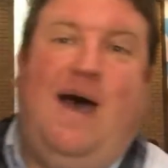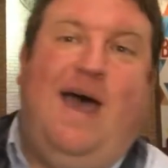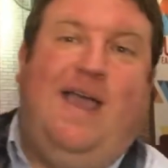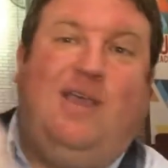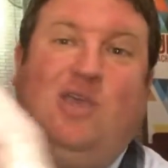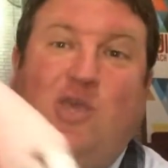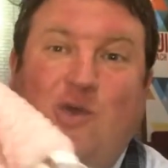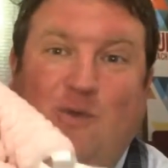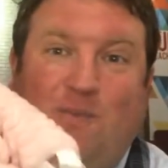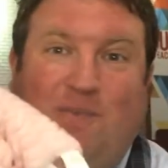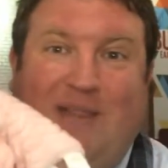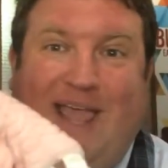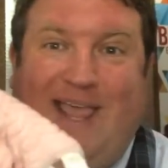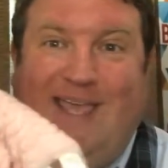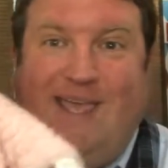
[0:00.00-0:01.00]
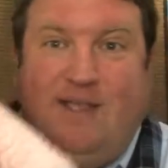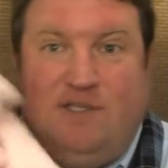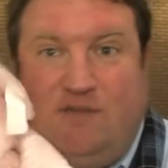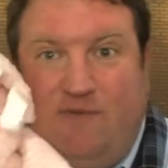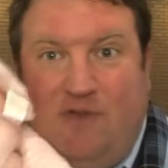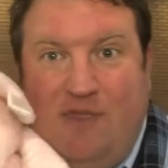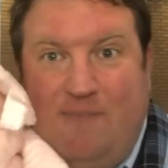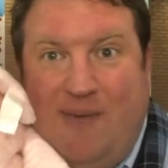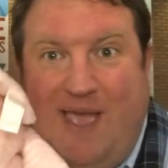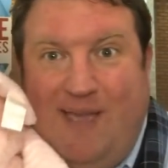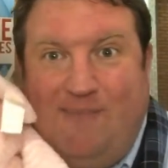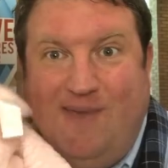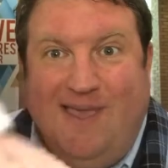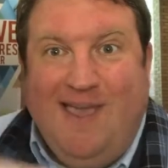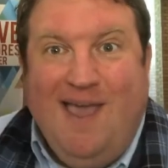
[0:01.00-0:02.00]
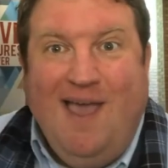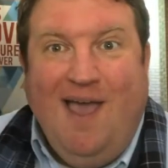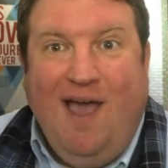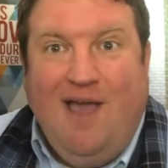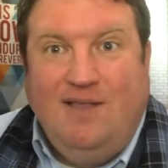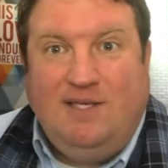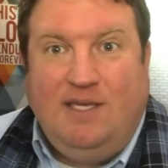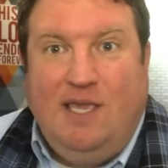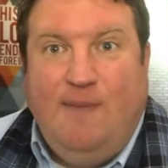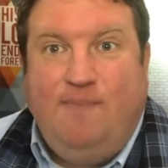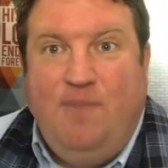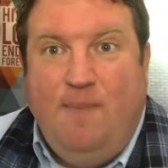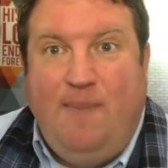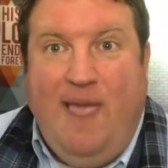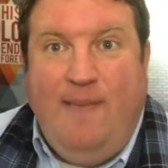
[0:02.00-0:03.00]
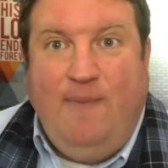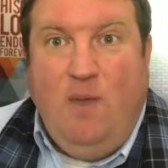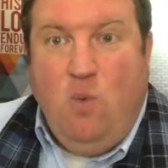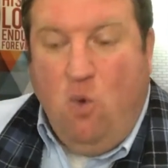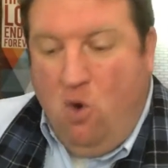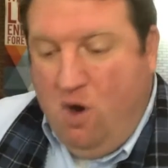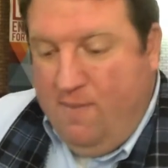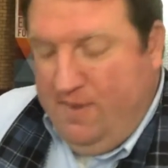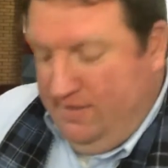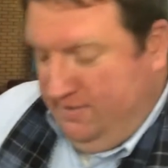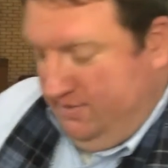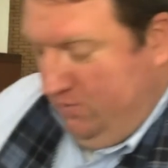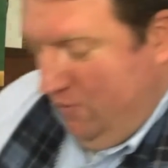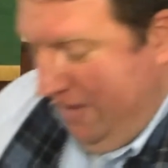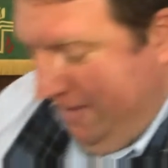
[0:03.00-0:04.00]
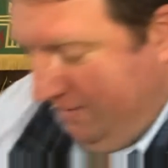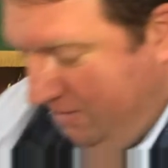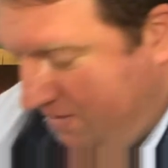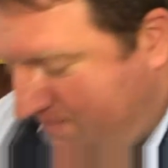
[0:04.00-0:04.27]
buy cute blankets for the baby to keep the baby warm and swaddle